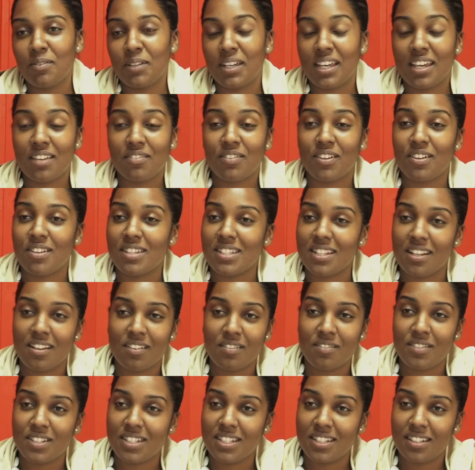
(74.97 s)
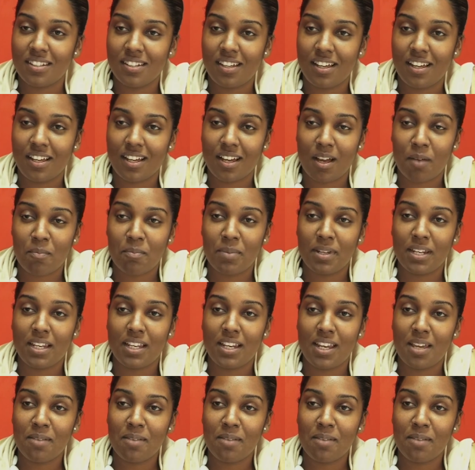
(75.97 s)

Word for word: We gave ourselves a company